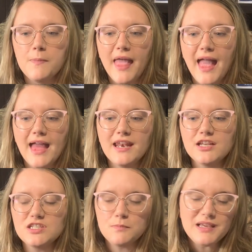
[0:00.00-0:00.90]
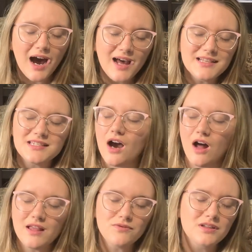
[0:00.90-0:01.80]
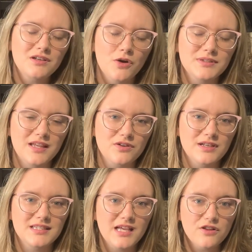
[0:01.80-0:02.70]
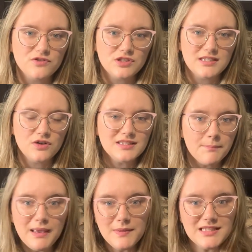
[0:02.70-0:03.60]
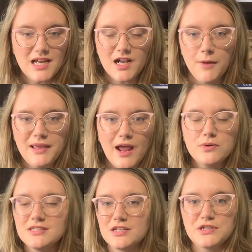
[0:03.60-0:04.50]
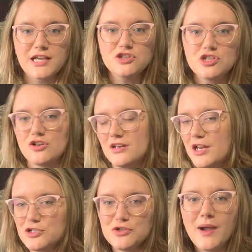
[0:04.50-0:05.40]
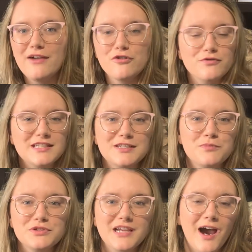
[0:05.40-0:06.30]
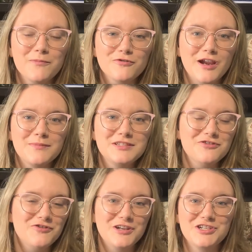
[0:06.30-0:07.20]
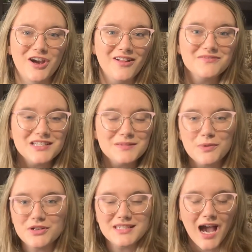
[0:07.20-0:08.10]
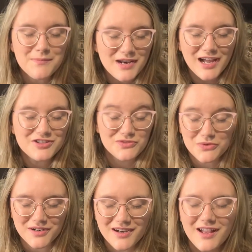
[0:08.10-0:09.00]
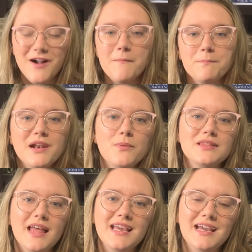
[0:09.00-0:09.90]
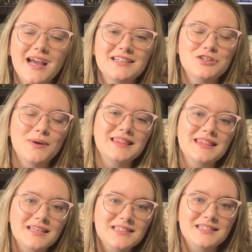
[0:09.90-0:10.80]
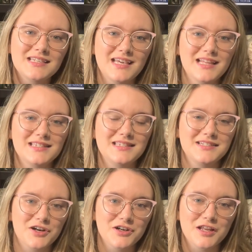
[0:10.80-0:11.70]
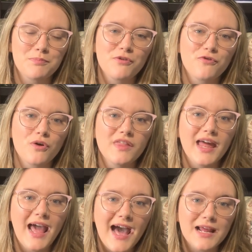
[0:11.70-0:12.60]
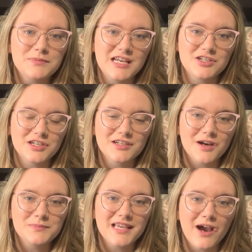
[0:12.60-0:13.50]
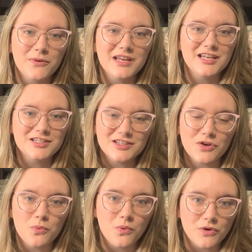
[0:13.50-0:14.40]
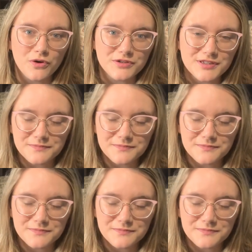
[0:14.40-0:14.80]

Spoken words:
And to be honest, all I really know is that there is a television series. Maybe it's not coming out until next year, and I do have a reasonable time frame to finish all of these books. I'm not sure, but I would like to at least get started before that adaptation comes out into the world.